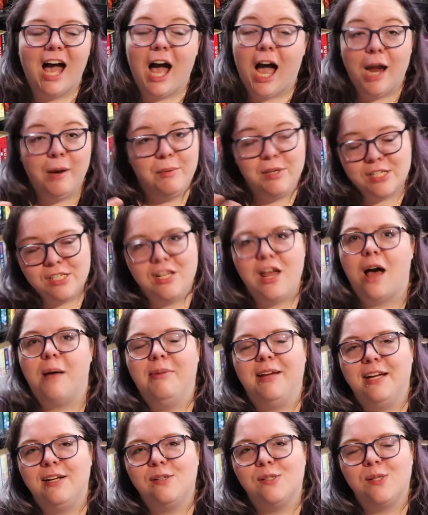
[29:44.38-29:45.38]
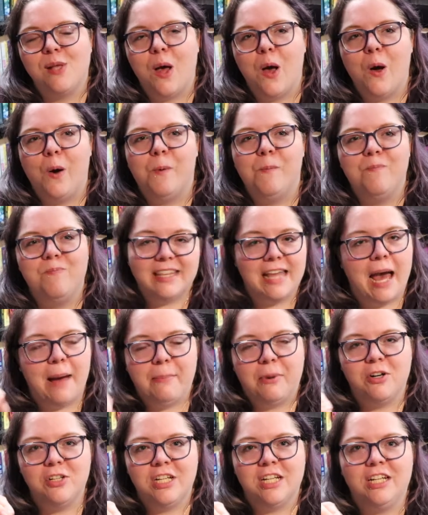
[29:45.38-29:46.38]
I was sobbing. So
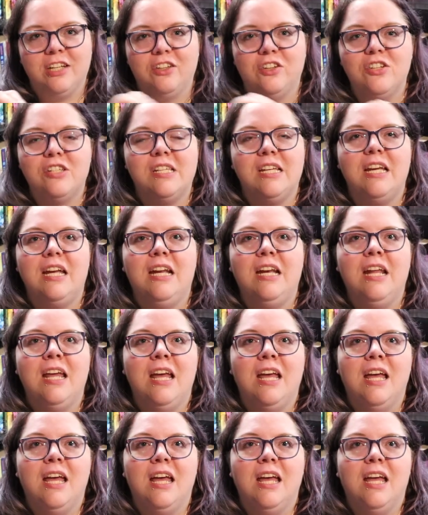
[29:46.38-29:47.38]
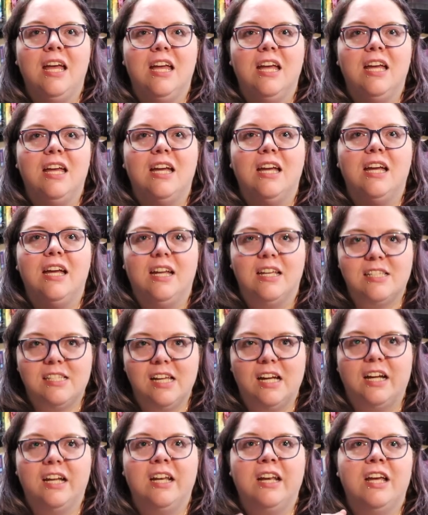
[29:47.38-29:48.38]
that particular scene is
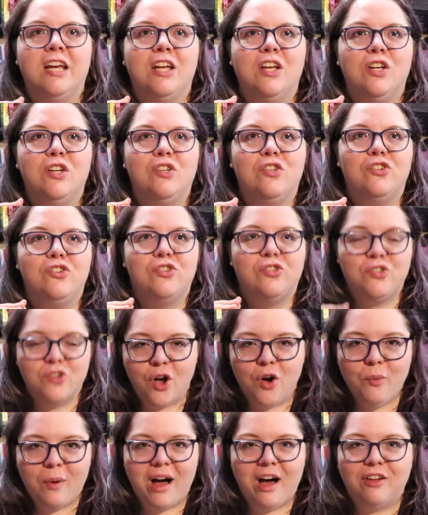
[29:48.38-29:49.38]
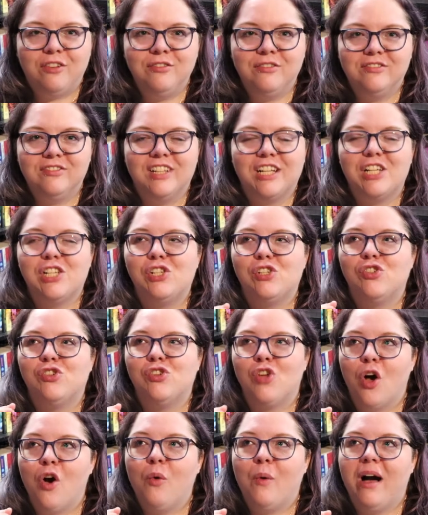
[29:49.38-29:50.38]
done so well, like
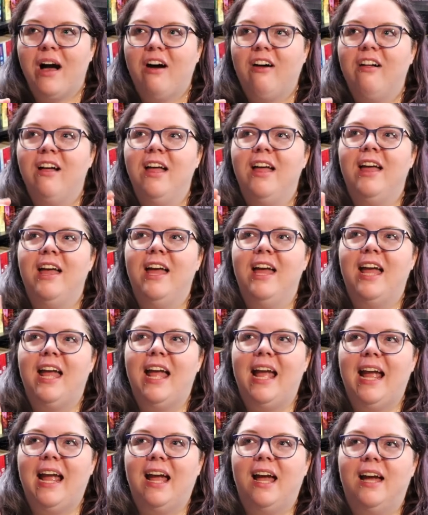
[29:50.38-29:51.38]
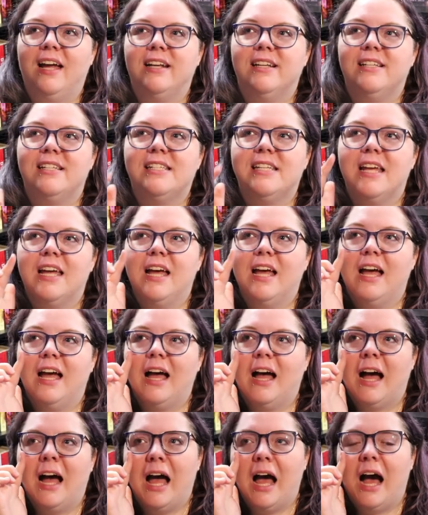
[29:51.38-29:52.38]
so well. And
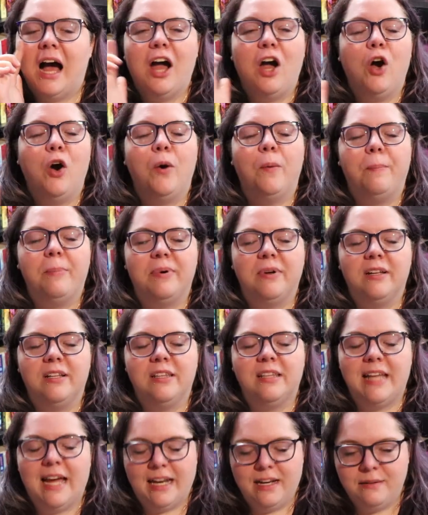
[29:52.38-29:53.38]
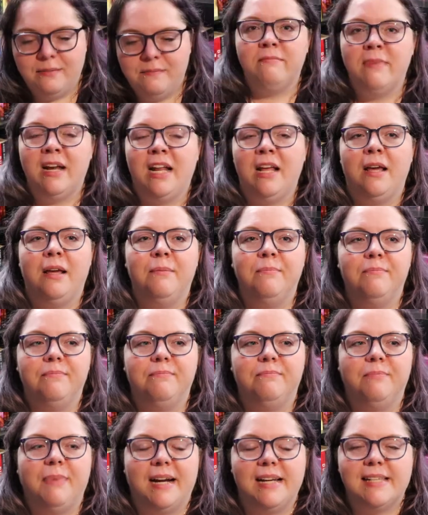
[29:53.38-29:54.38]
I, I hope that many
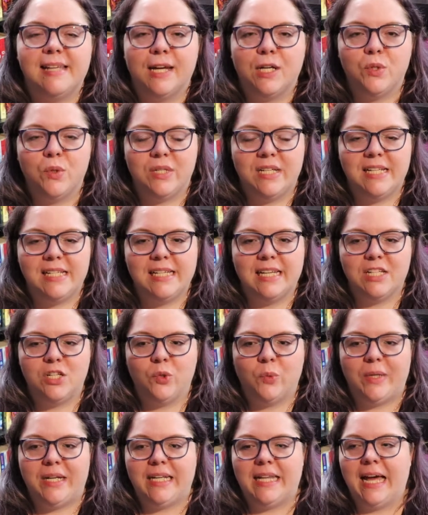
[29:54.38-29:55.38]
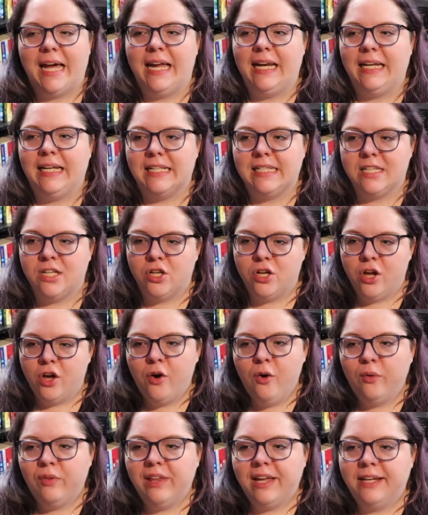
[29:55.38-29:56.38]
bisexual teens get to read that and get to
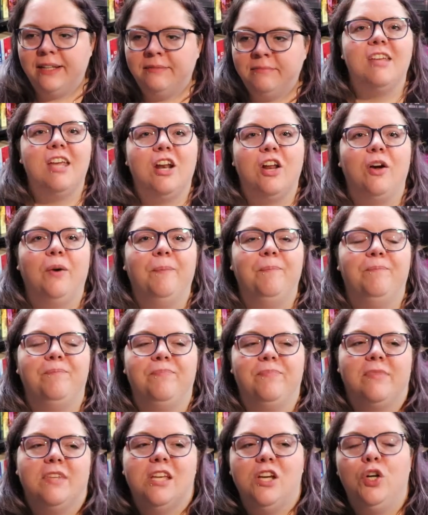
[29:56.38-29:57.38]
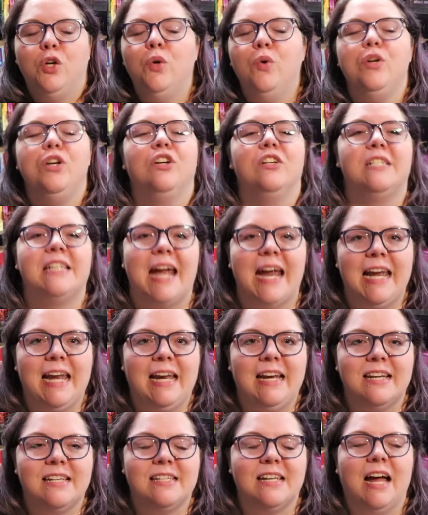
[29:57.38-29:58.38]
know that, you know, who you're
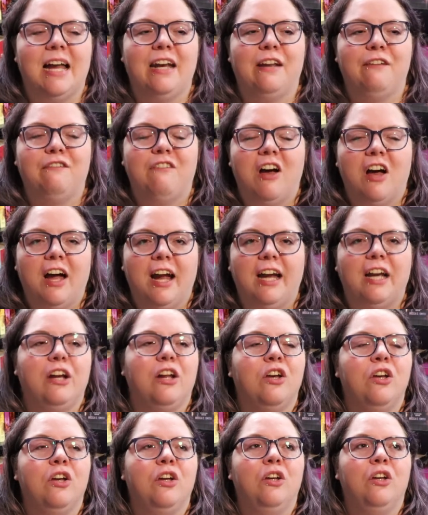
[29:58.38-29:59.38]
dating does not define